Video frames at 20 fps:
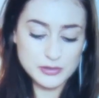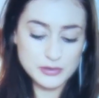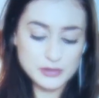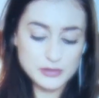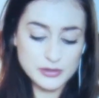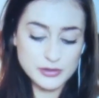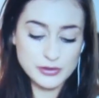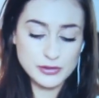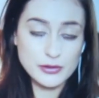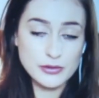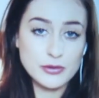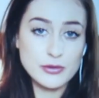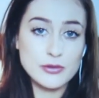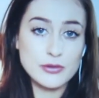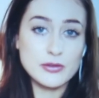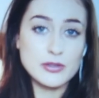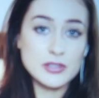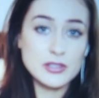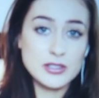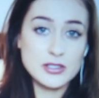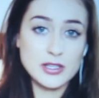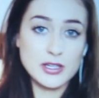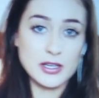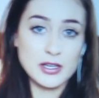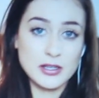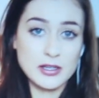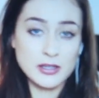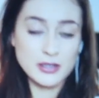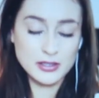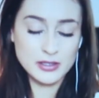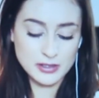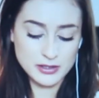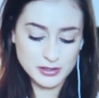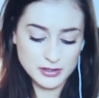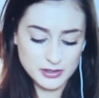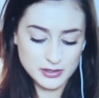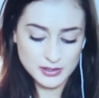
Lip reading: what to say.